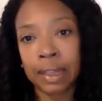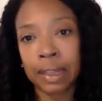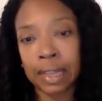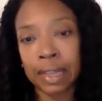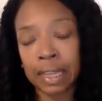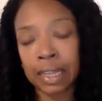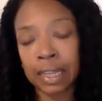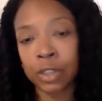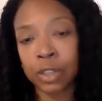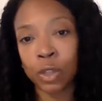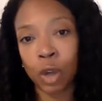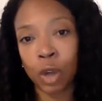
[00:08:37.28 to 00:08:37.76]

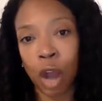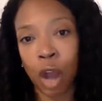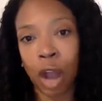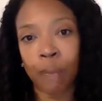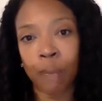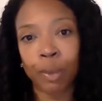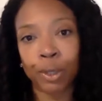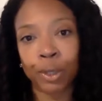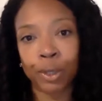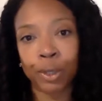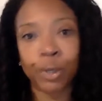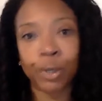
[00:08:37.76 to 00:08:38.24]
these are
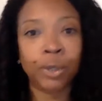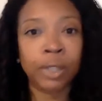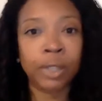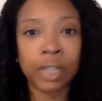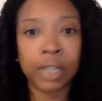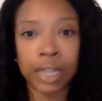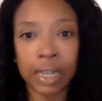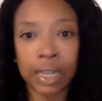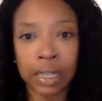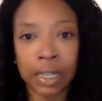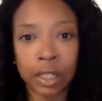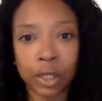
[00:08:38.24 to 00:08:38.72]

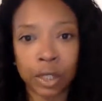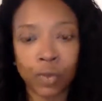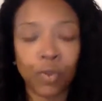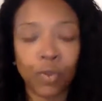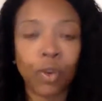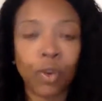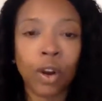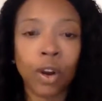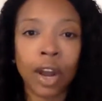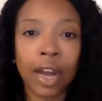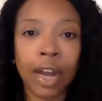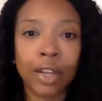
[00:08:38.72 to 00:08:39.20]
opportunities
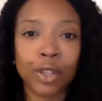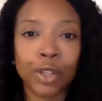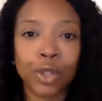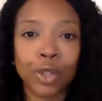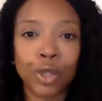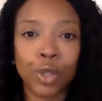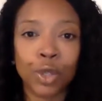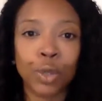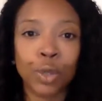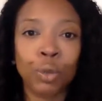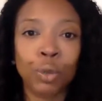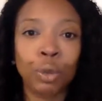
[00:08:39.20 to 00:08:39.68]
for
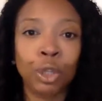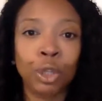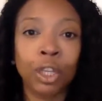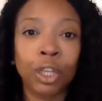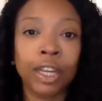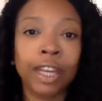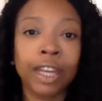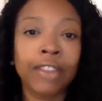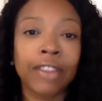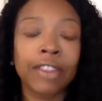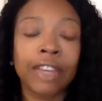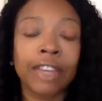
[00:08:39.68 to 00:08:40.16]
us to
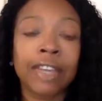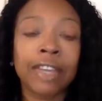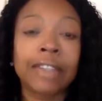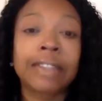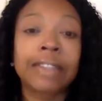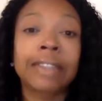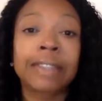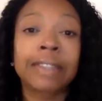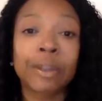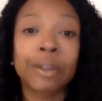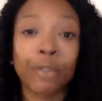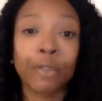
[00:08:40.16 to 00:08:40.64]
look at
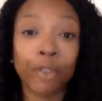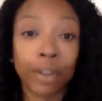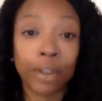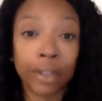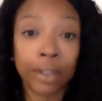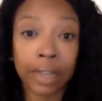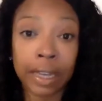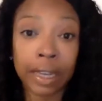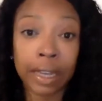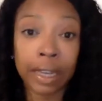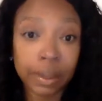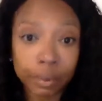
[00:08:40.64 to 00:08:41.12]
things
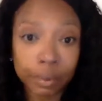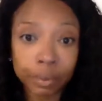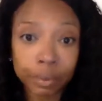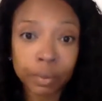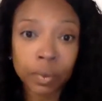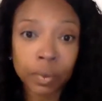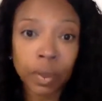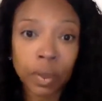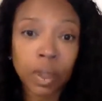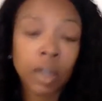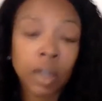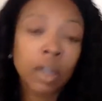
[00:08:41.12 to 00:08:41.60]
differently,
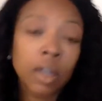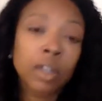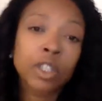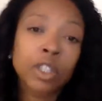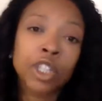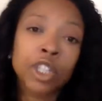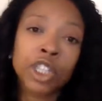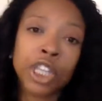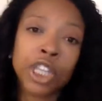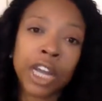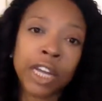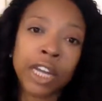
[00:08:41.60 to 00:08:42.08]

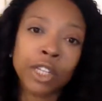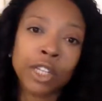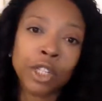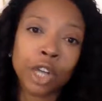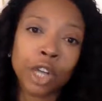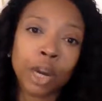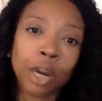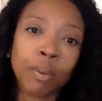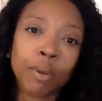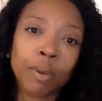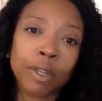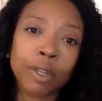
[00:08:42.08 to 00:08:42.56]
to
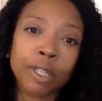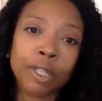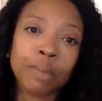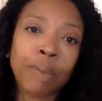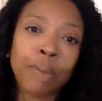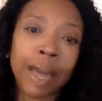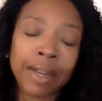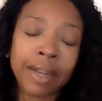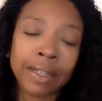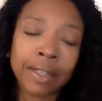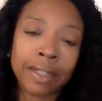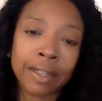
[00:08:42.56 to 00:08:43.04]
change our
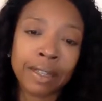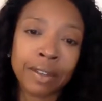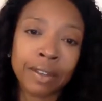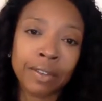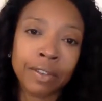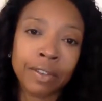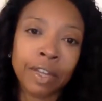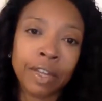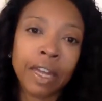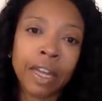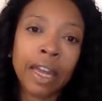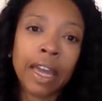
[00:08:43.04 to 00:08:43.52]

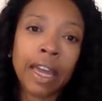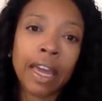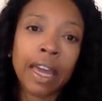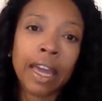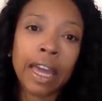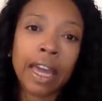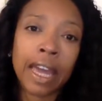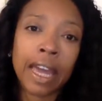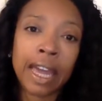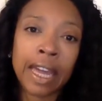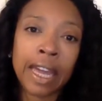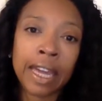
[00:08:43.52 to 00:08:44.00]
perspective
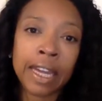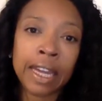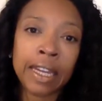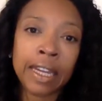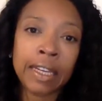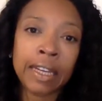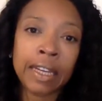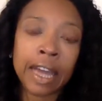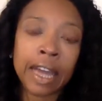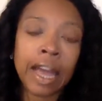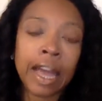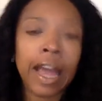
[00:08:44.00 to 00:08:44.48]

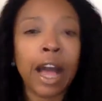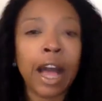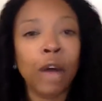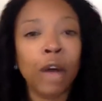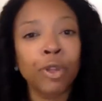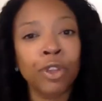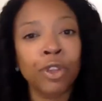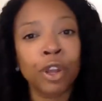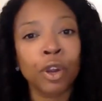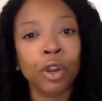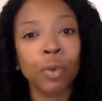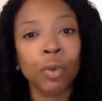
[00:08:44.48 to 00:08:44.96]
in a
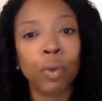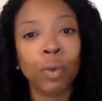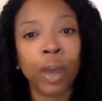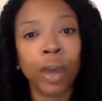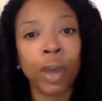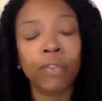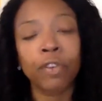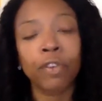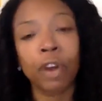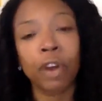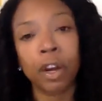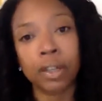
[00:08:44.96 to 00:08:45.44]
healthier
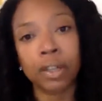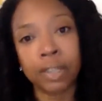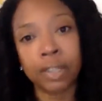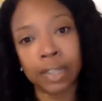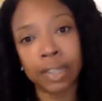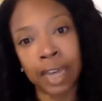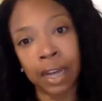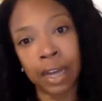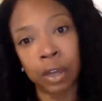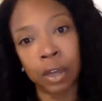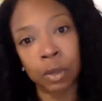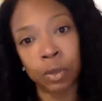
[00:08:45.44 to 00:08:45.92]
way for
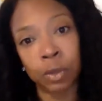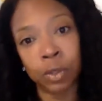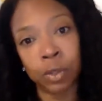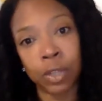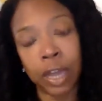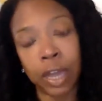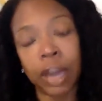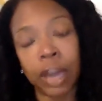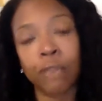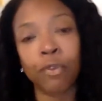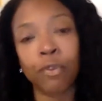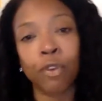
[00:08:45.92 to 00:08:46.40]

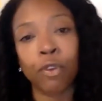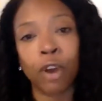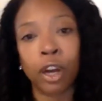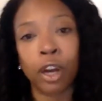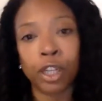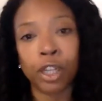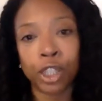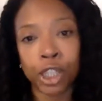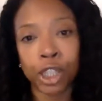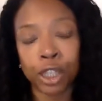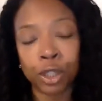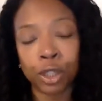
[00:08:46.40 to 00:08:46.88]
ourselves and for
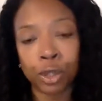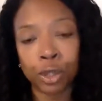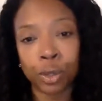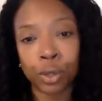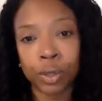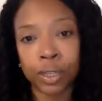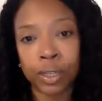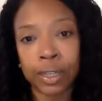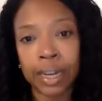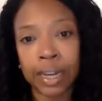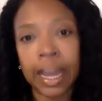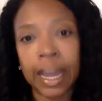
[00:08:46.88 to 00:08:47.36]
our
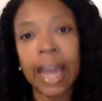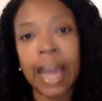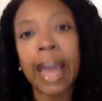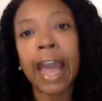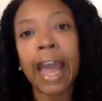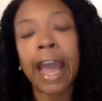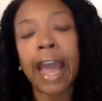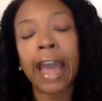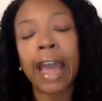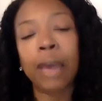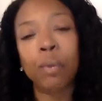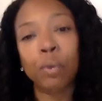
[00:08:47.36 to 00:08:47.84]
children,
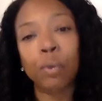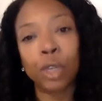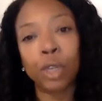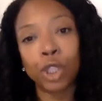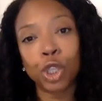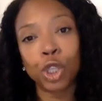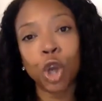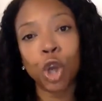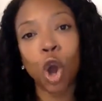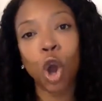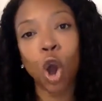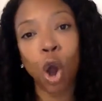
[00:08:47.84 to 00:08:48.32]

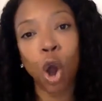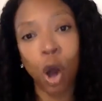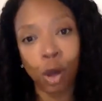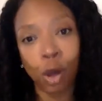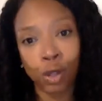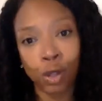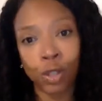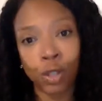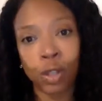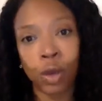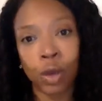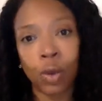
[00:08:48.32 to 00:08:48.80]
which
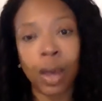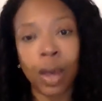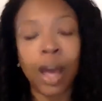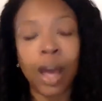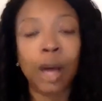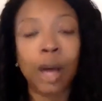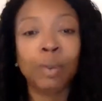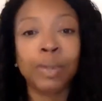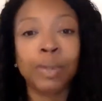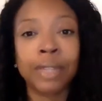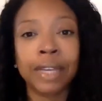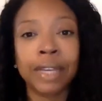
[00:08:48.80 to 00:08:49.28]
also
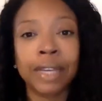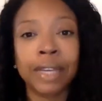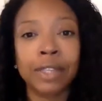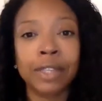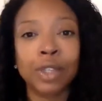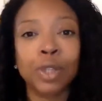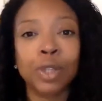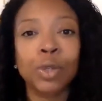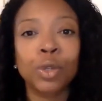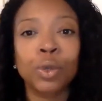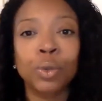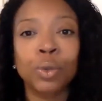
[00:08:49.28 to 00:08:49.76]
helps
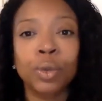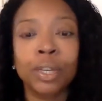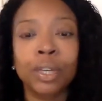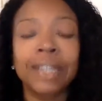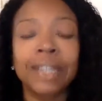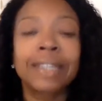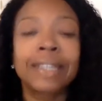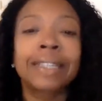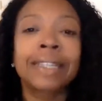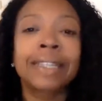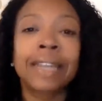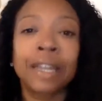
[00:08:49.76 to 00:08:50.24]
us to
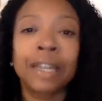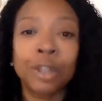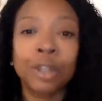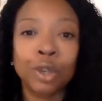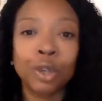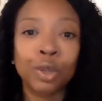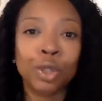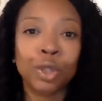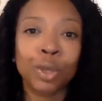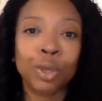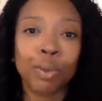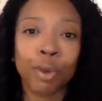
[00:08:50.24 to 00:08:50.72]

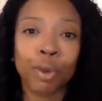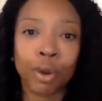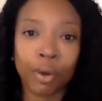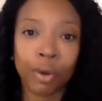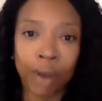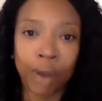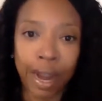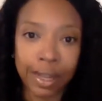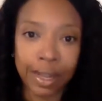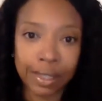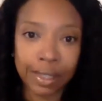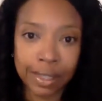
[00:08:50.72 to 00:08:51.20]
continue to
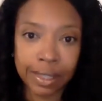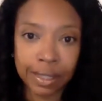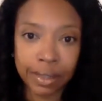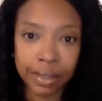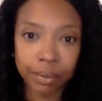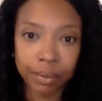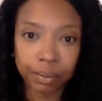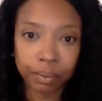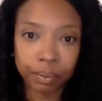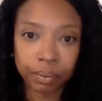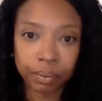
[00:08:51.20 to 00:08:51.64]
progress.